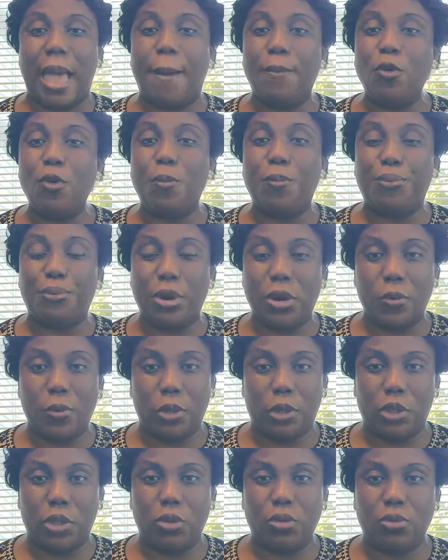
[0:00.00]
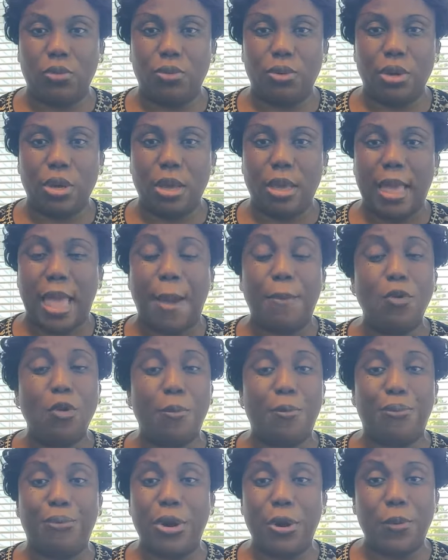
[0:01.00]
I'm going to pray with you. I'm
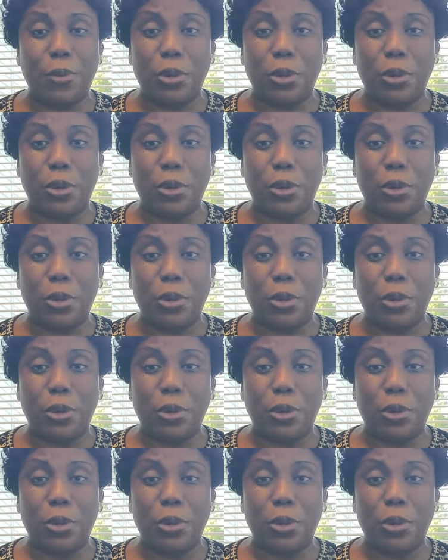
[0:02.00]
going to pray